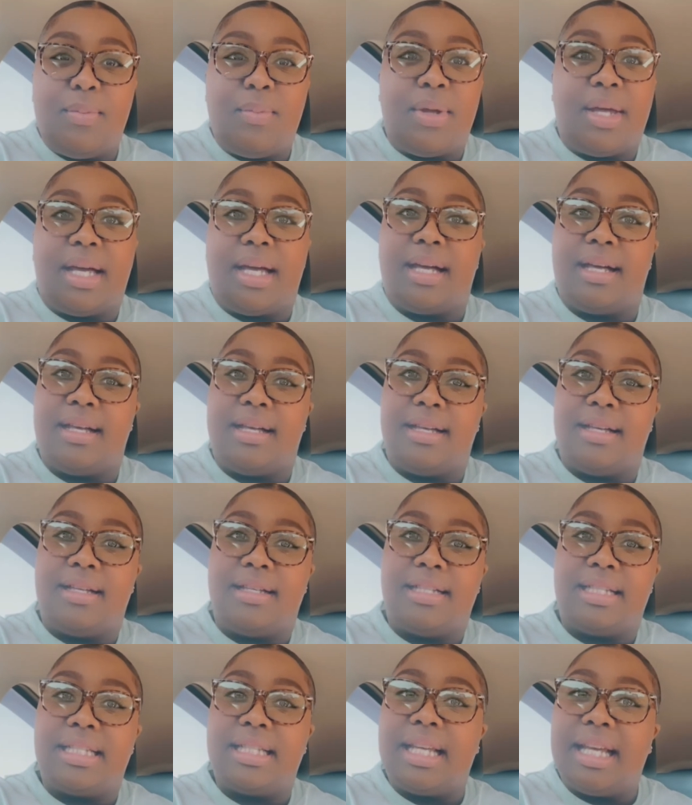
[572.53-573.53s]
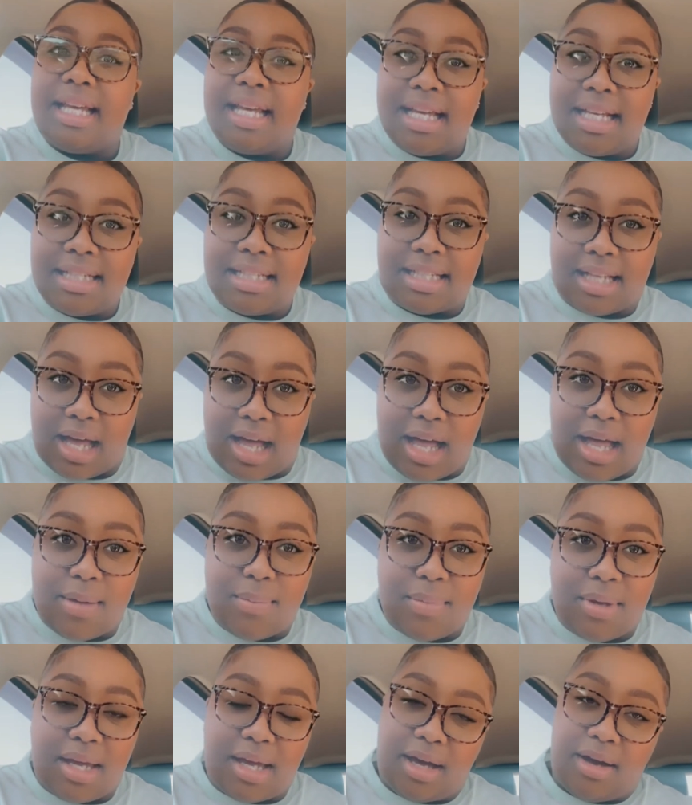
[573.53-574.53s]
because it has gotten
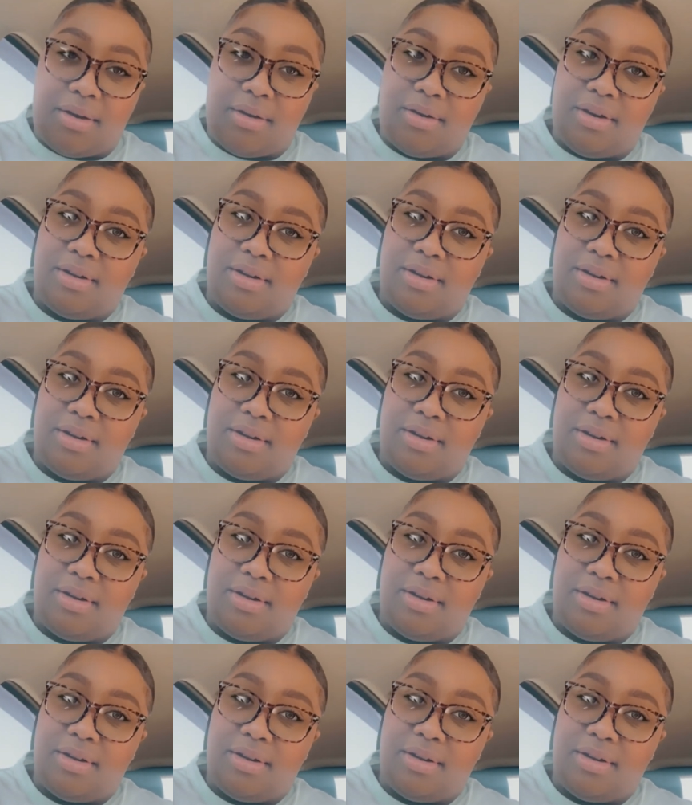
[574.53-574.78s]
me out